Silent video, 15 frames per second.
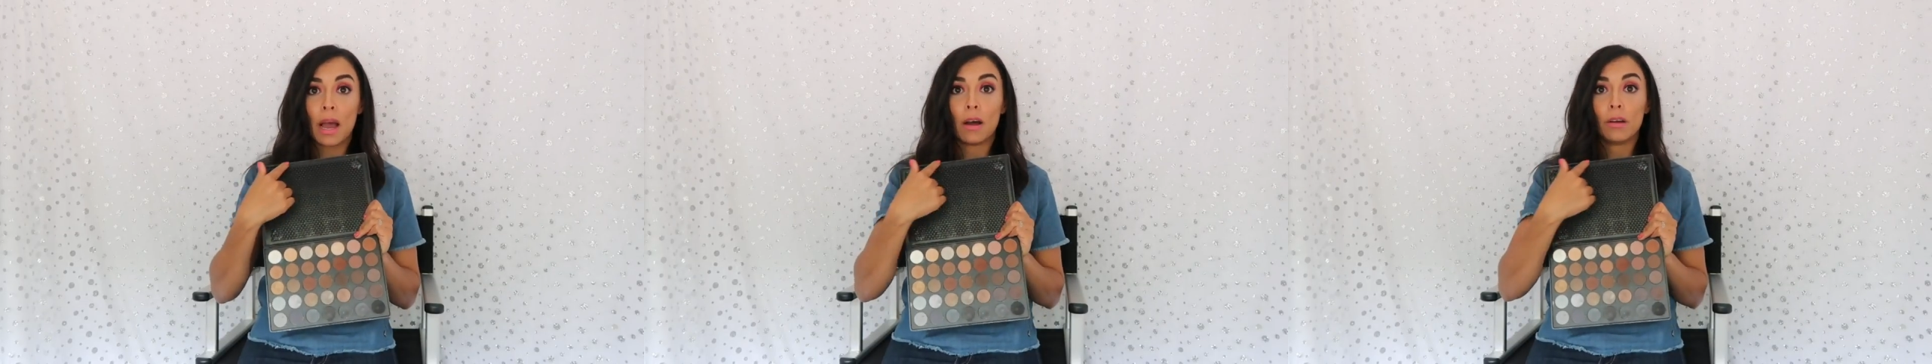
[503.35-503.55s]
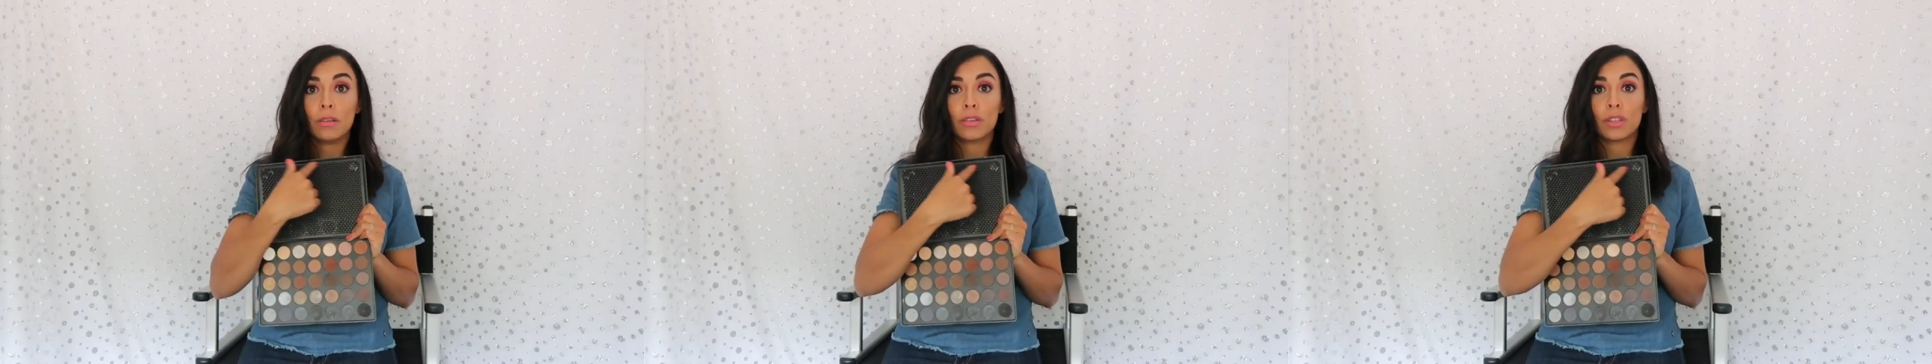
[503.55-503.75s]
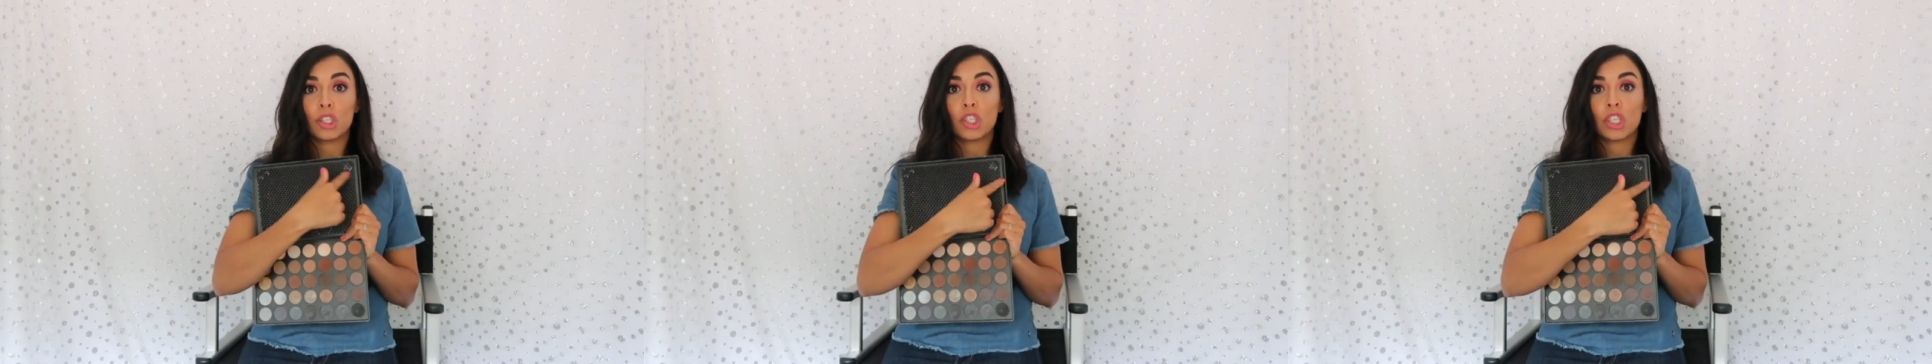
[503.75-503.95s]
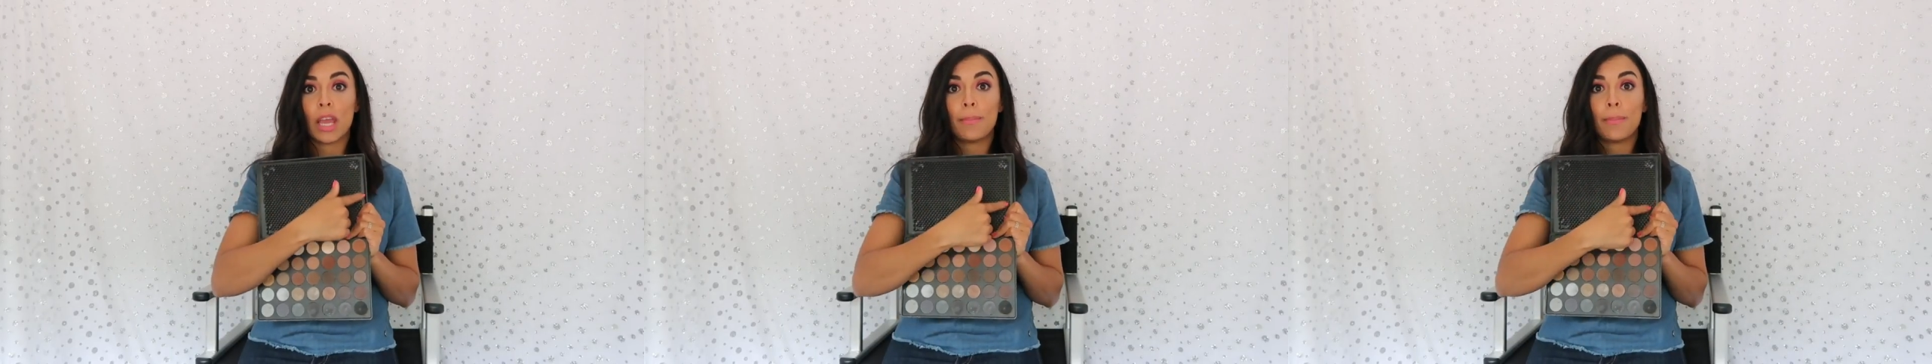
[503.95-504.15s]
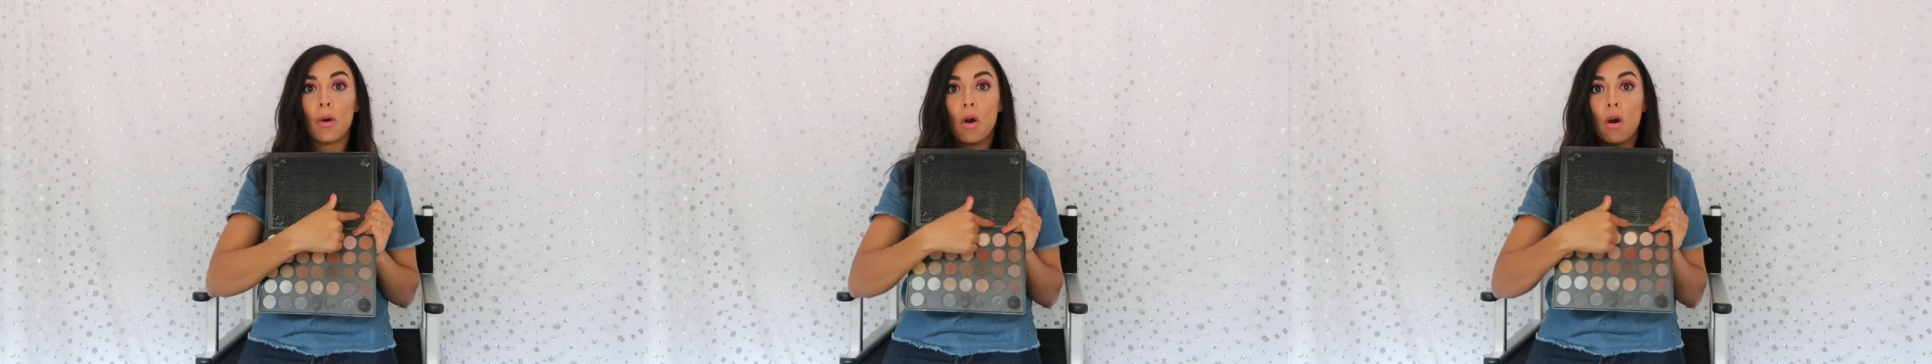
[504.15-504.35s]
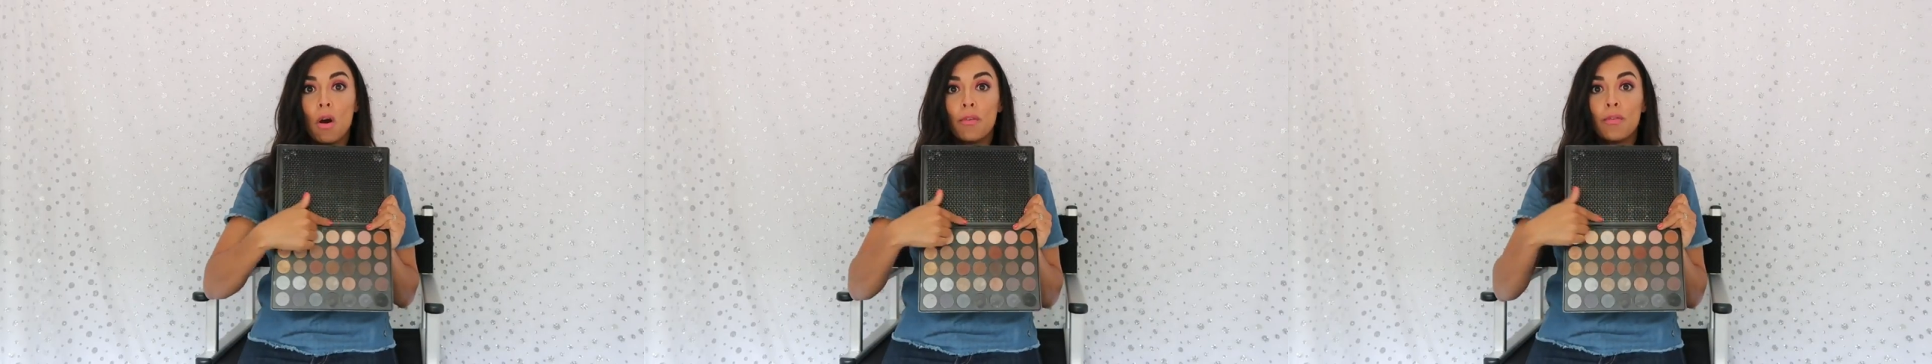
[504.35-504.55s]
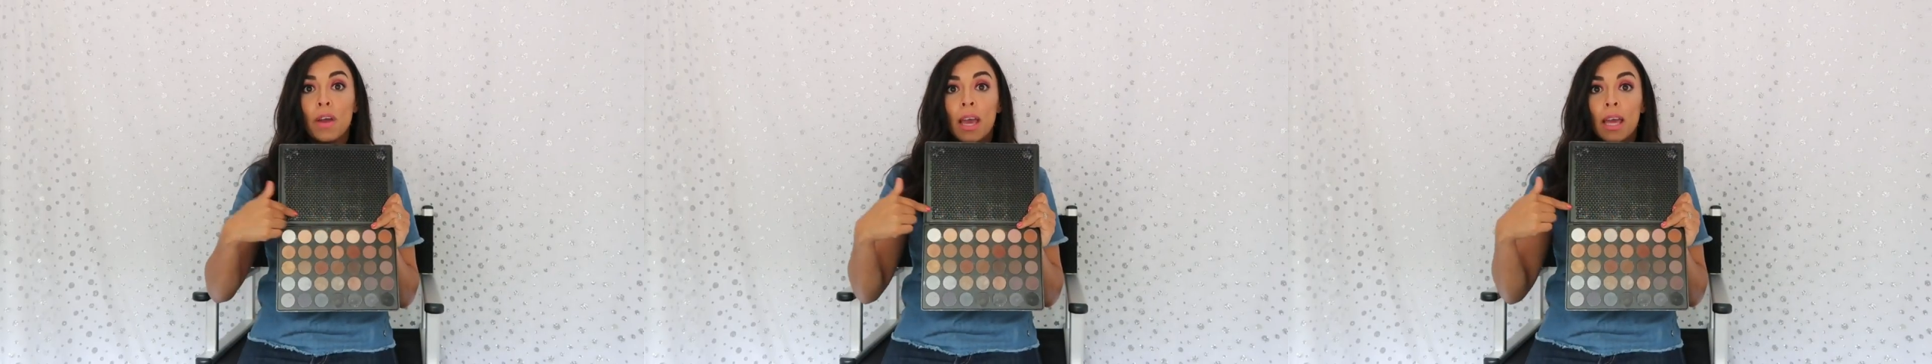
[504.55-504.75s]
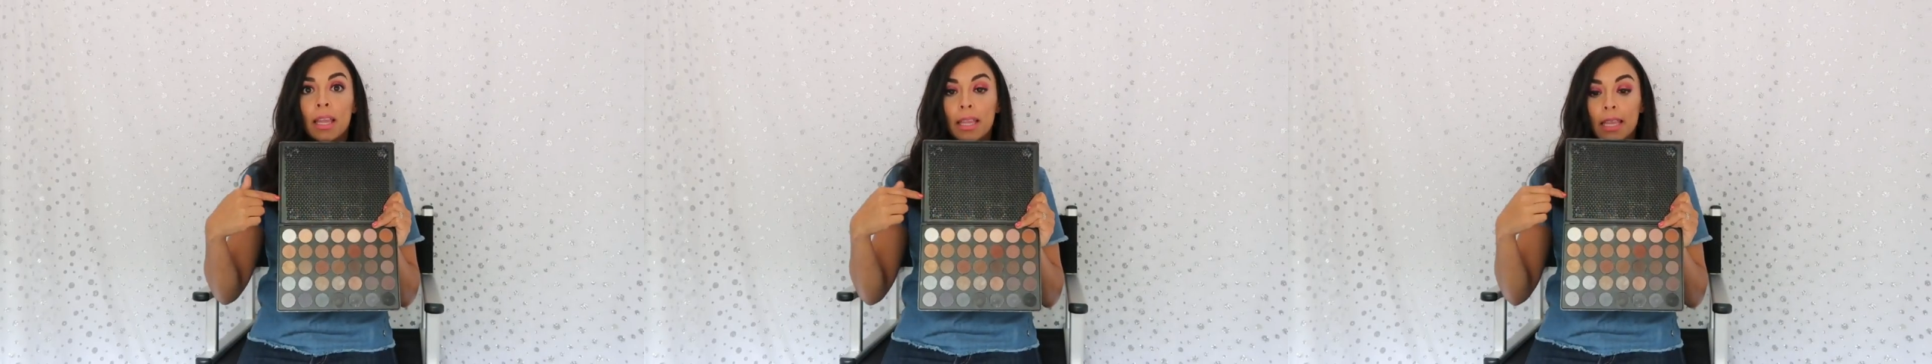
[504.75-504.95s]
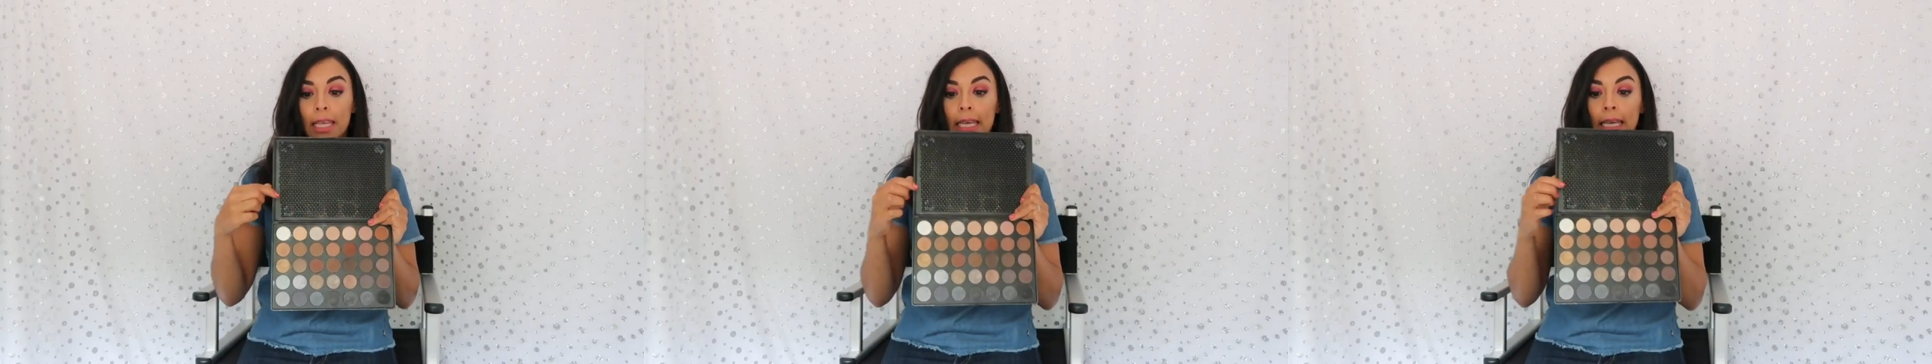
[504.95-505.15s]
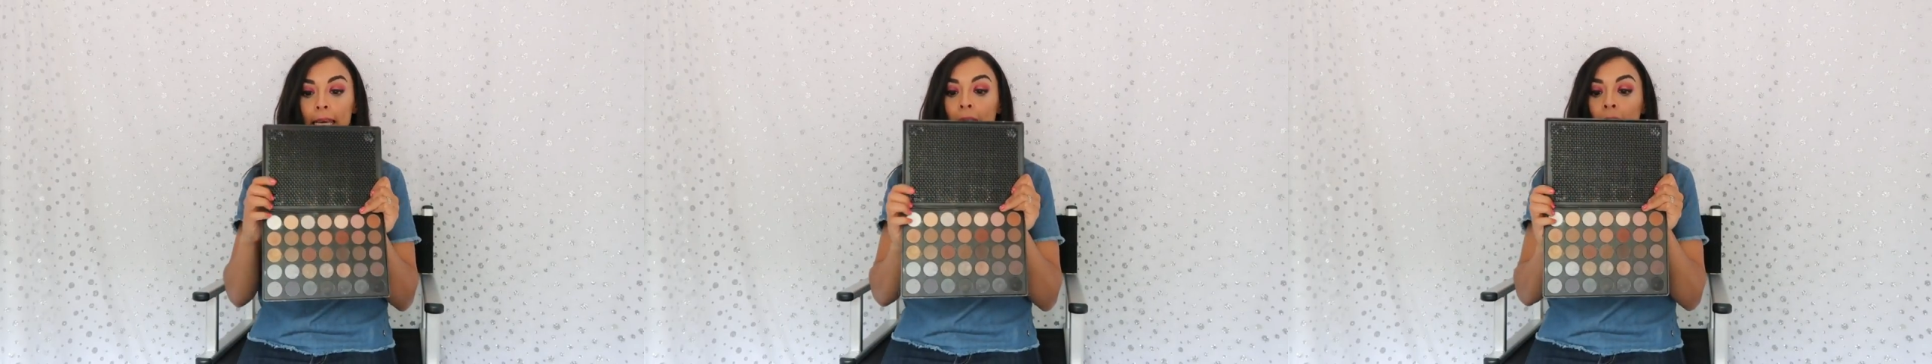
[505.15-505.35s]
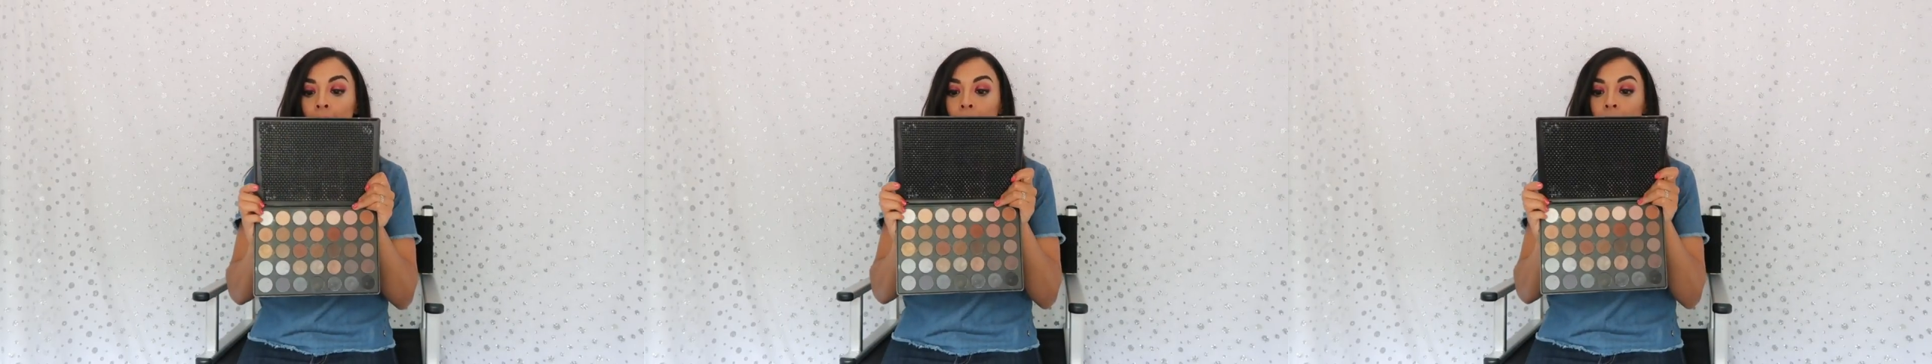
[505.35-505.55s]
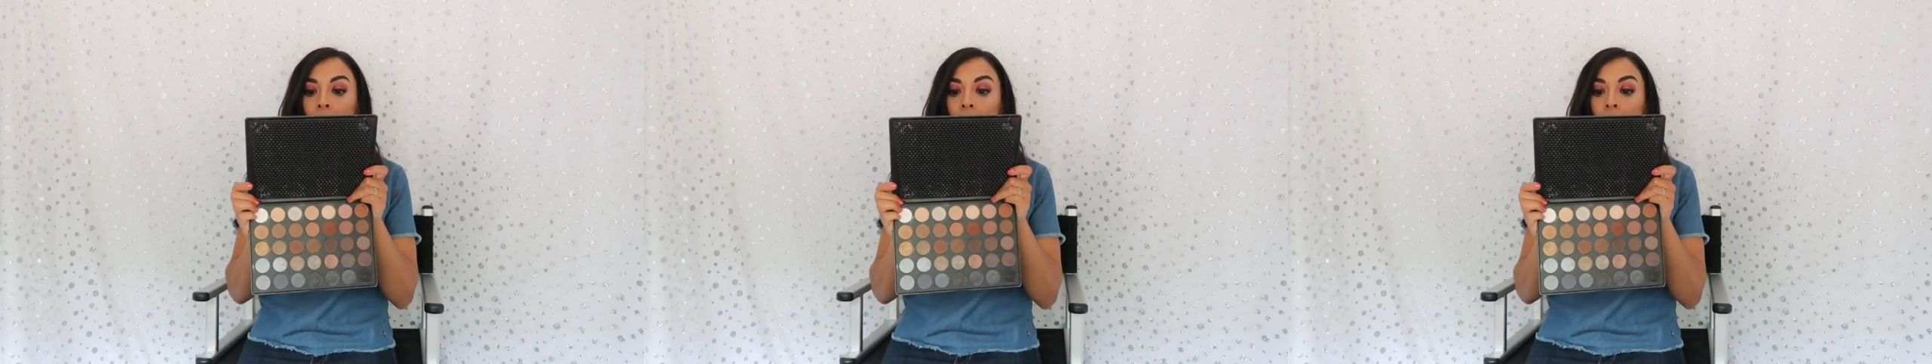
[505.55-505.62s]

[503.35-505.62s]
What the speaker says: out to the shape of the